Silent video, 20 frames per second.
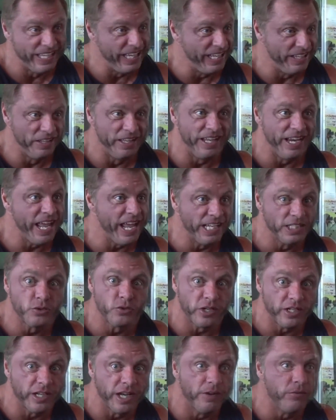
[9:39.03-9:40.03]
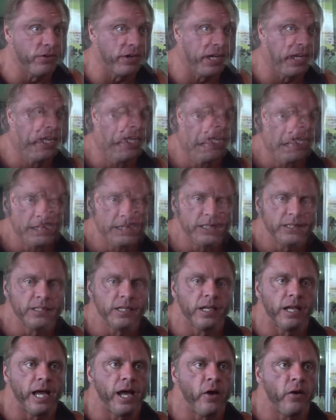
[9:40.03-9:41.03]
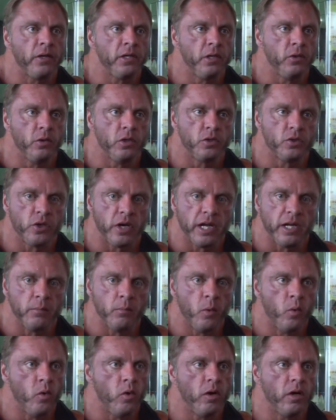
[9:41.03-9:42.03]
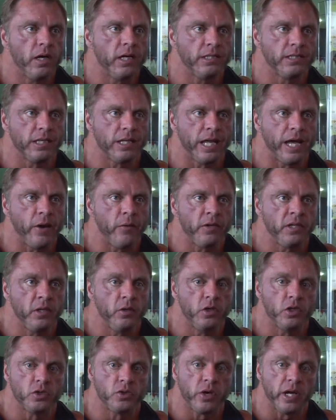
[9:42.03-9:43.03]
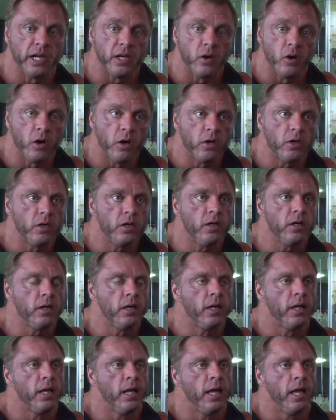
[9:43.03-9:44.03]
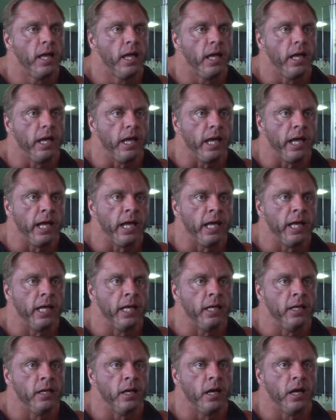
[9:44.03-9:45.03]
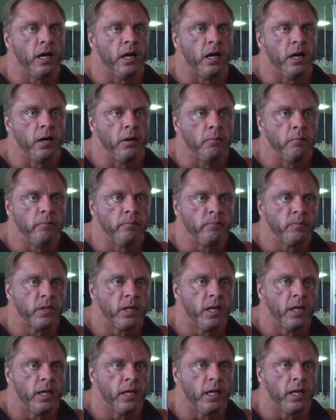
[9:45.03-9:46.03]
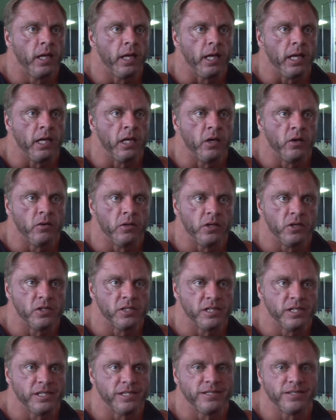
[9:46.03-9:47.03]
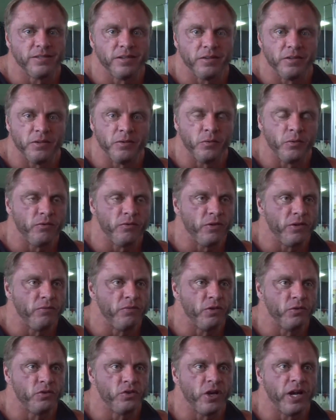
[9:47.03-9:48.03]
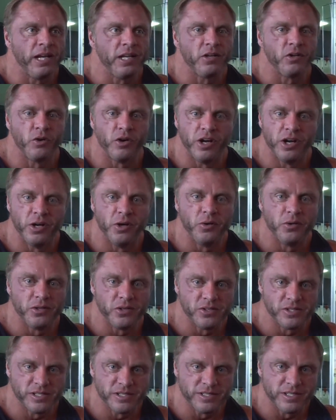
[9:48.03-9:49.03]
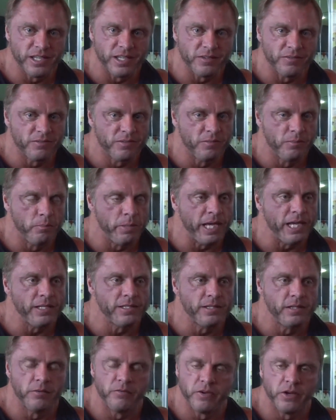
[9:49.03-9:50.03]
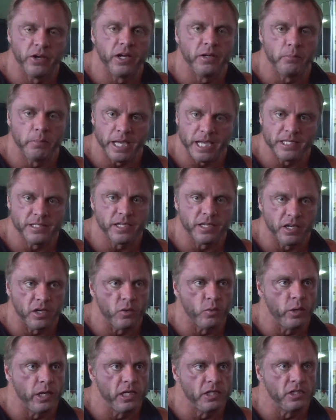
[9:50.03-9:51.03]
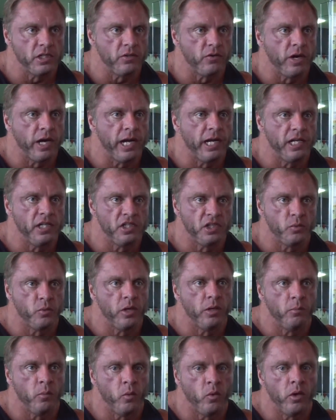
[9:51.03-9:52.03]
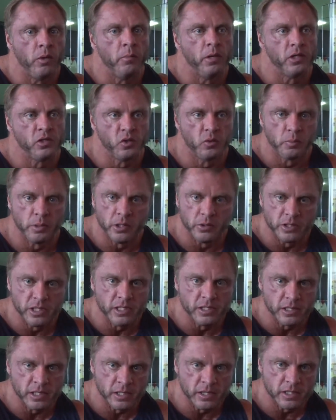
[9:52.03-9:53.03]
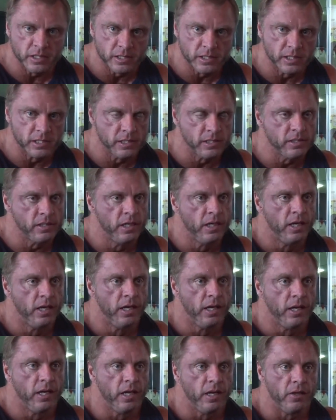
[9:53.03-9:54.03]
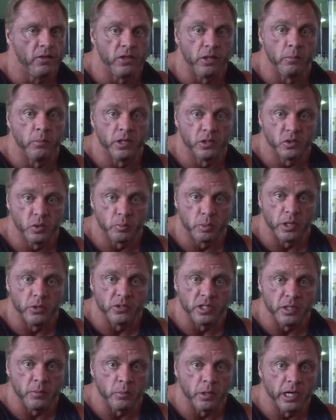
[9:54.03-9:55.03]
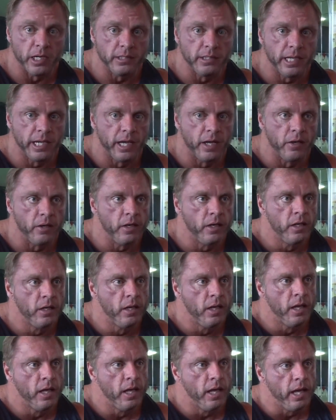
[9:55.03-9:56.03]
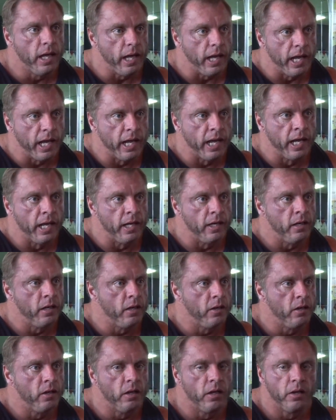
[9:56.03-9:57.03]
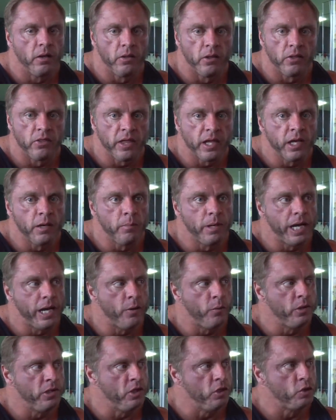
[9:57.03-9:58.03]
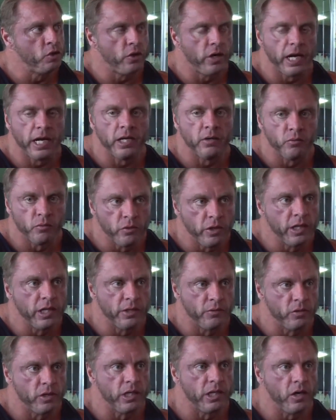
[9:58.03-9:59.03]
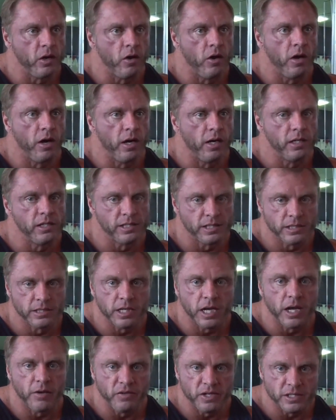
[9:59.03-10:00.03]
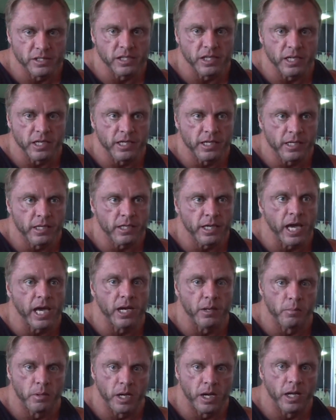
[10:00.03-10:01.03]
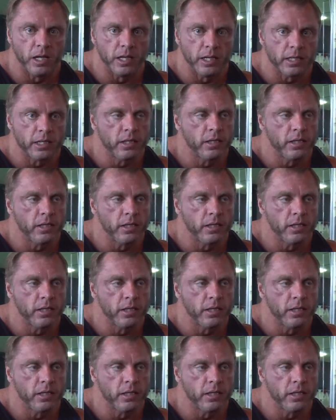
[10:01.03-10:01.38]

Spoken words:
Enhanced recovery. This is allowing you to train more. It's allowing you to train harder. And you know, there's this. If you're trying to grow, there's this the very basic equation, right? Is you want more muscle protein synthesis than muscle protein breakdown. And the thing about when you train really, really hard is it's obviously catabolic.